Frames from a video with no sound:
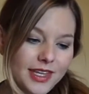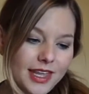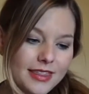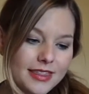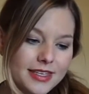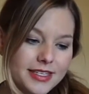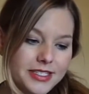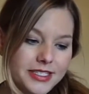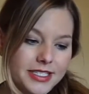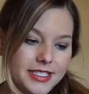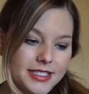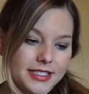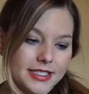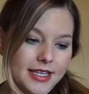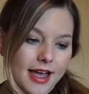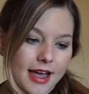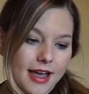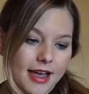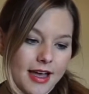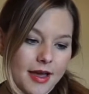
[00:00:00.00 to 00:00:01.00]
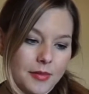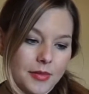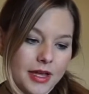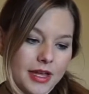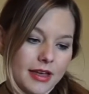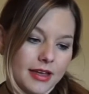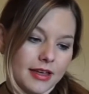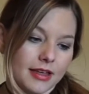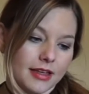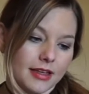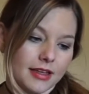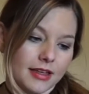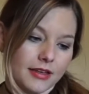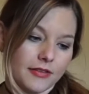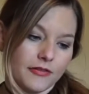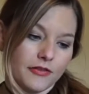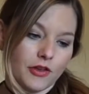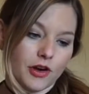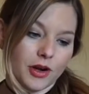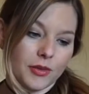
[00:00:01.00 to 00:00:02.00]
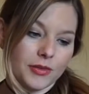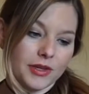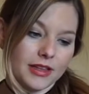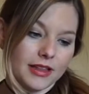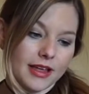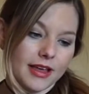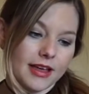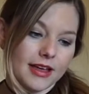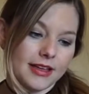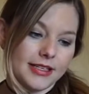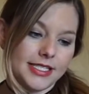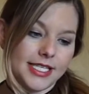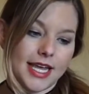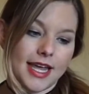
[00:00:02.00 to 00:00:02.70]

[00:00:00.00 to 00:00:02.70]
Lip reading: This is formula